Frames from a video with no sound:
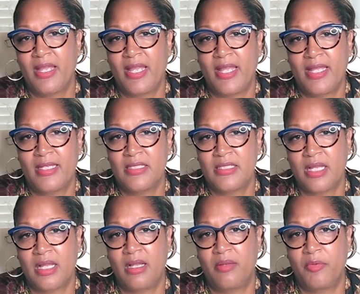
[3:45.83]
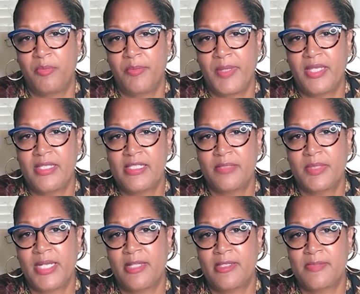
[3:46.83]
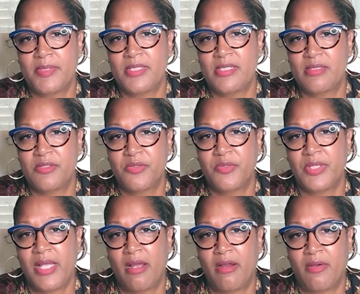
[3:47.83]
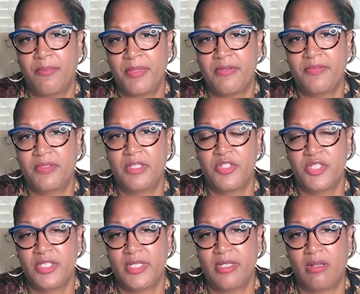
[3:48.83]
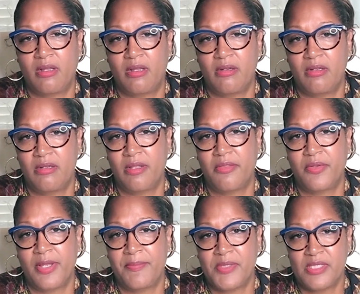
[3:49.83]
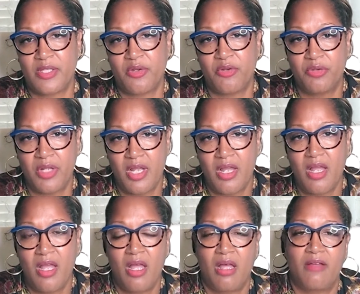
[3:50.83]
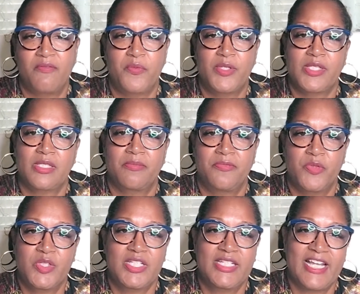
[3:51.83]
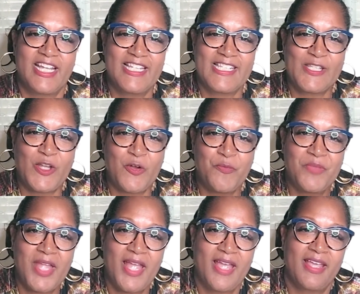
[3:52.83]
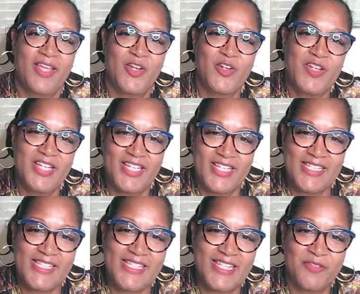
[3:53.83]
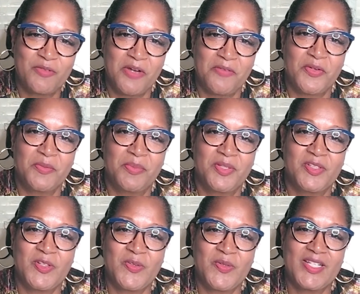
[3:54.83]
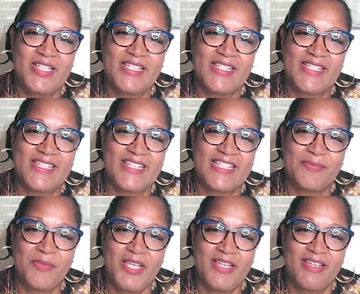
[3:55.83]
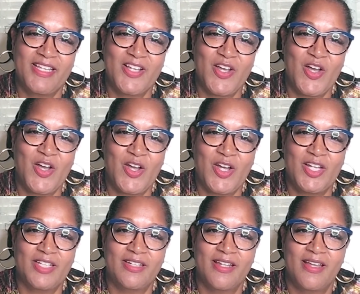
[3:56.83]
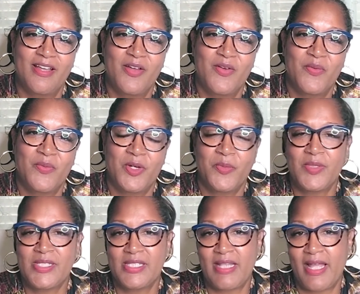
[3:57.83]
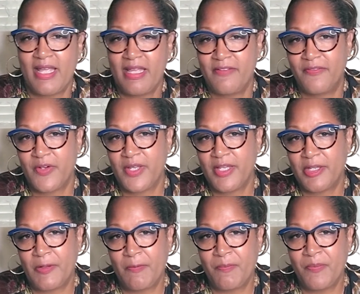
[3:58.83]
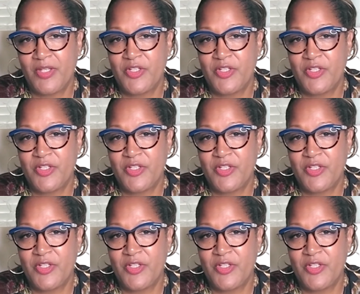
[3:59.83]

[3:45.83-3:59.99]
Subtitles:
and we'll be making some announcements during our benefit luncheon and on another episode of Wisdom for Today. So here is the Reverend Bill Owens speaking on what it was like for him